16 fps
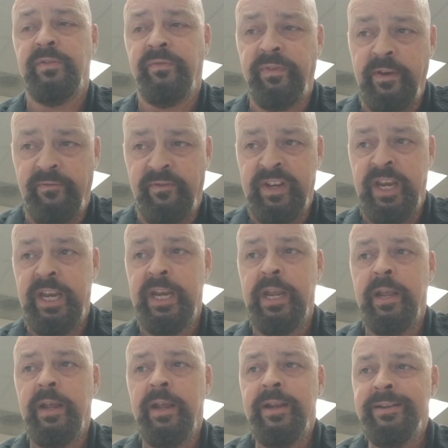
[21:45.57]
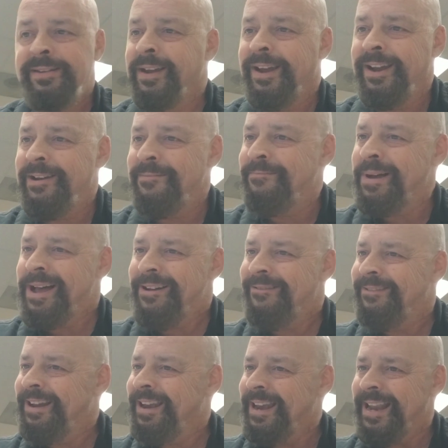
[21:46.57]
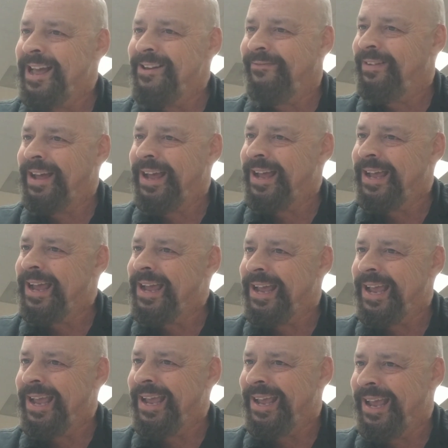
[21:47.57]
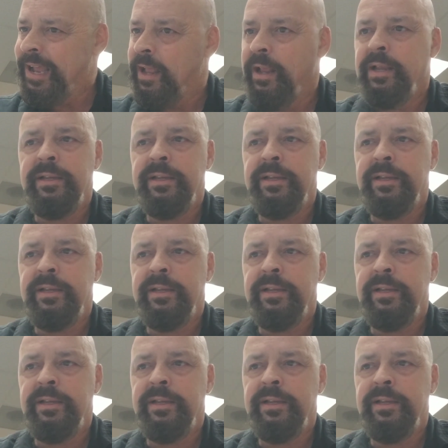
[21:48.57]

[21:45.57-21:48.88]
15, Turbo Lover.